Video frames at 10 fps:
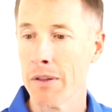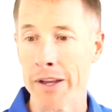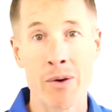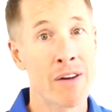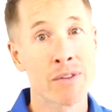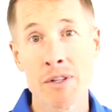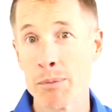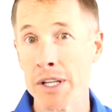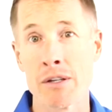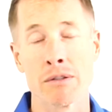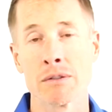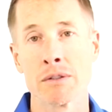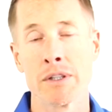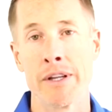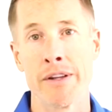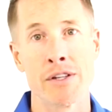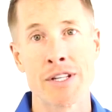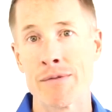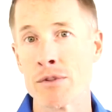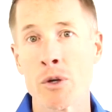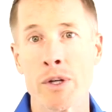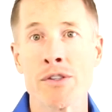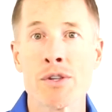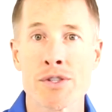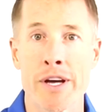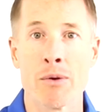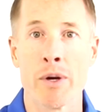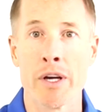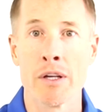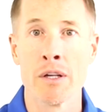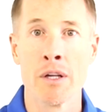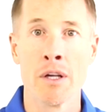they don't have a libido and they just have no interest that way.